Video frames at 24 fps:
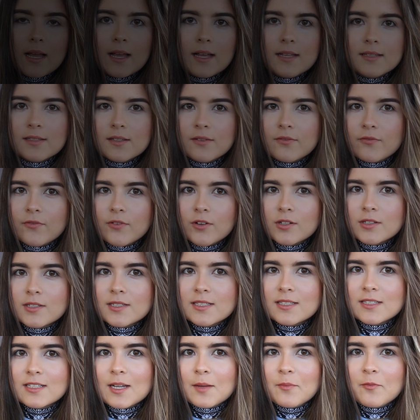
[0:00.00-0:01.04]
As a
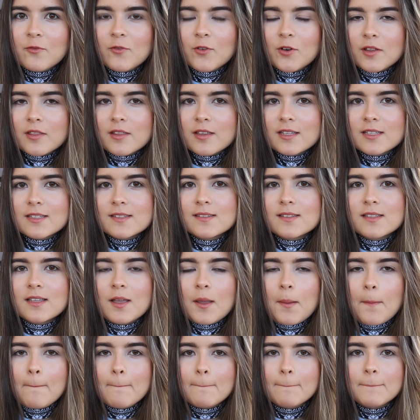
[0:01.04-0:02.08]
first step for this
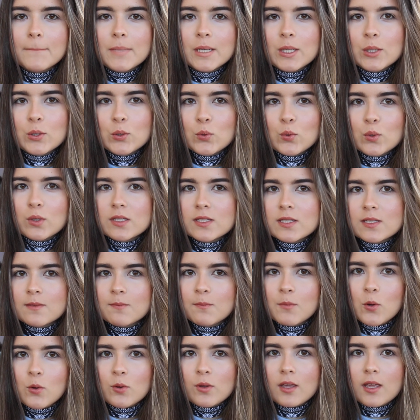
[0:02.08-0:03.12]
blue
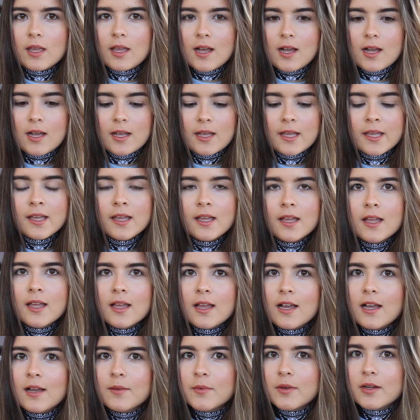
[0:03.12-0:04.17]
smoky eye,
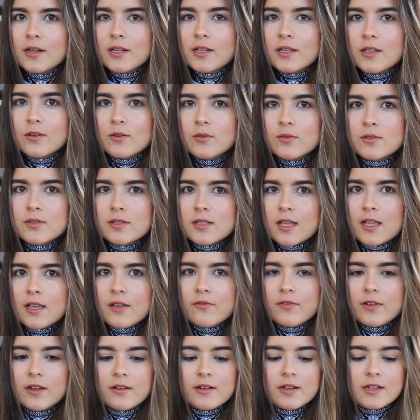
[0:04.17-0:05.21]
I'm gonna use a
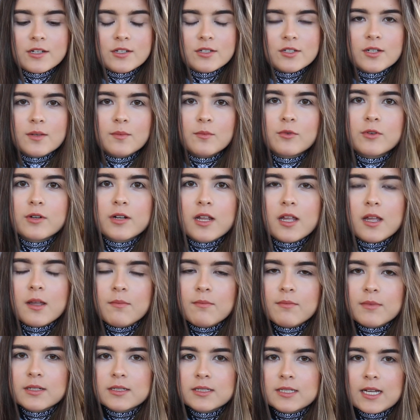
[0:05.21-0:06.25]
very shimmery
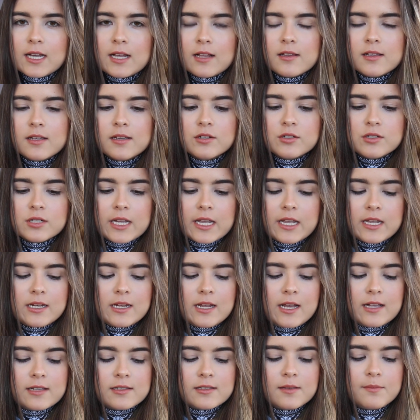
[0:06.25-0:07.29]
metallic shade
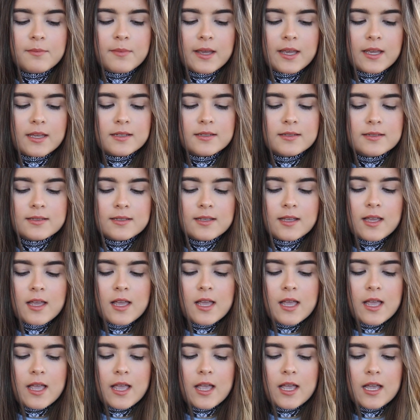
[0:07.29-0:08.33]
as a base,
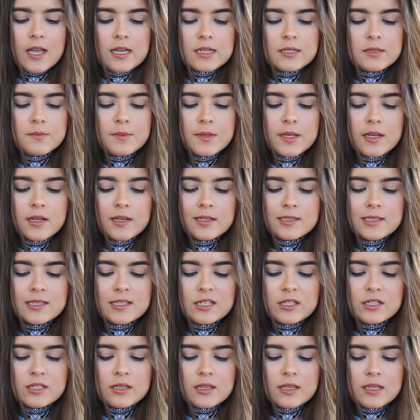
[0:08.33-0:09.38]
and because
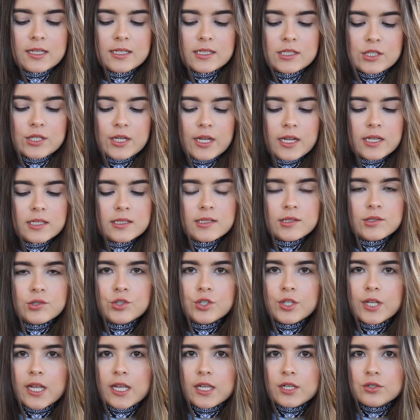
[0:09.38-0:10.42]
these shades
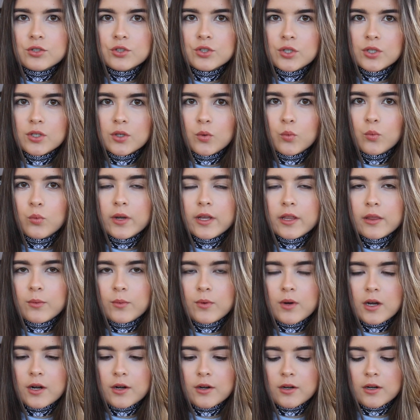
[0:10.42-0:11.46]
change with
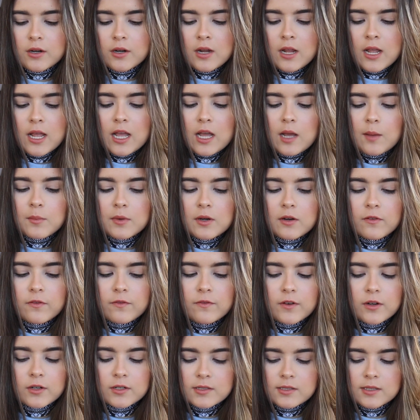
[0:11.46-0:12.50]
water, I'm gonna
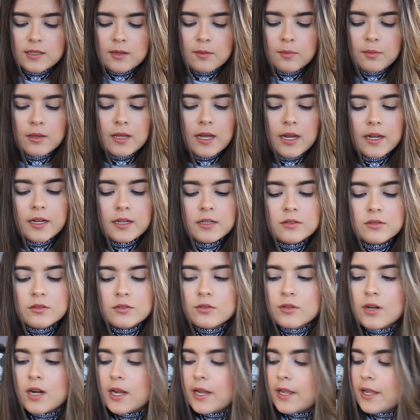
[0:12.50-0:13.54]
first apply it
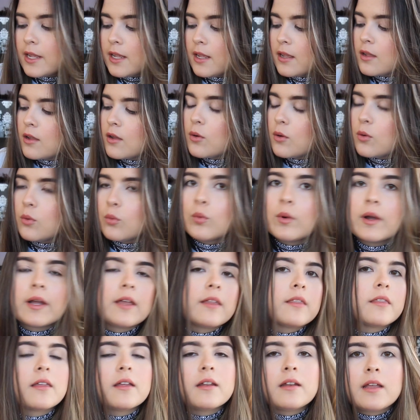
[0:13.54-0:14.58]
dry
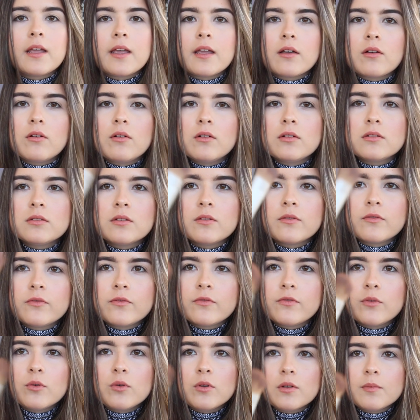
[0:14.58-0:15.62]
with an angled
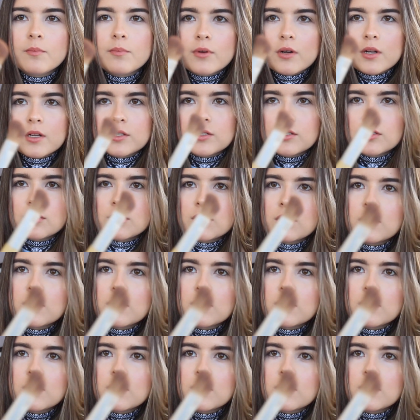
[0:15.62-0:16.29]
full brush